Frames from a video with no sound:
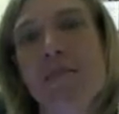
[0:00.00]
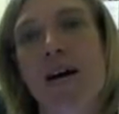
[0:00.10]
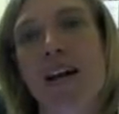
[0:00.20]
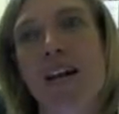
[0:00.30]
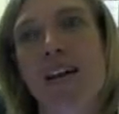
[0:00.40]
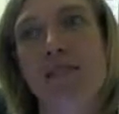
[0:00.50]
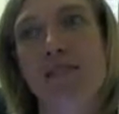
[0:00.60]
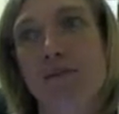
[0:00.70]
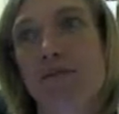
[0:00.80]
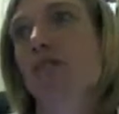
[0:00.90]
my
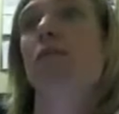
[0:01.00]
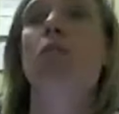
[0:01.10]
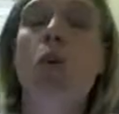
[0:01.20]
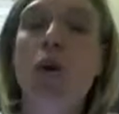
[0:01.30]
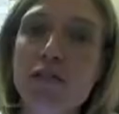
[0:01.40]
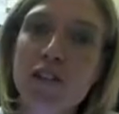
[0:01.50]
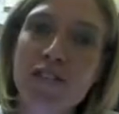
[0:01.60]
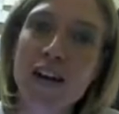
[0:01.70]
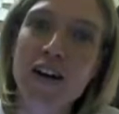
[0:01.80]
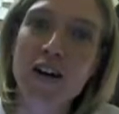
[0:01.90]
support for
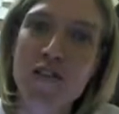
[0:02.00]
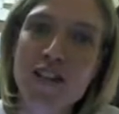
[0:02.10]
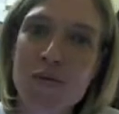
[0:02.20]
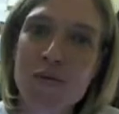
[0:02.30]
veterinary oversight.